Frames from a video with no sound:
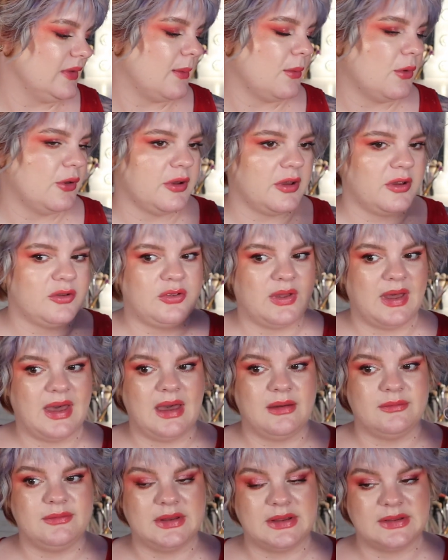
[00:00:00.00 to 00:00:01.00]
I'm going to
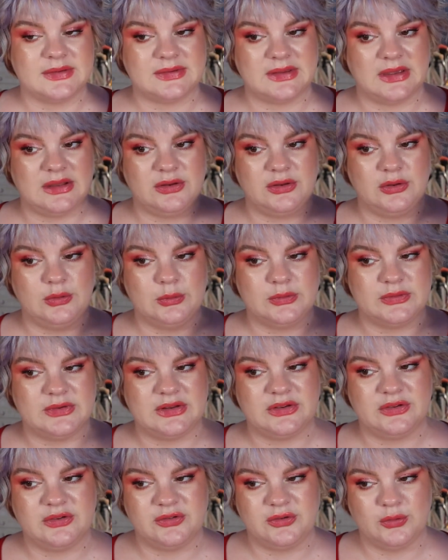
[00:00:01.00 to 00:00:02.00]
have this and use
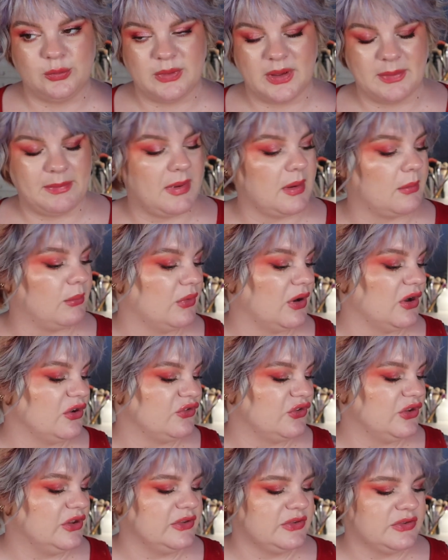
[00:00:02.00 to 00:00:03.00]
it to wet my
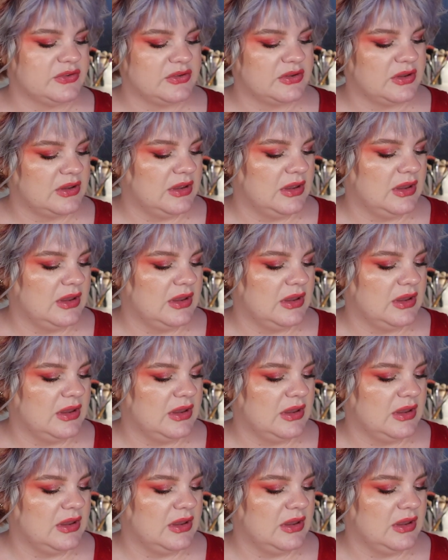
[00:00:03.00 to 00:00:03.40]
brushes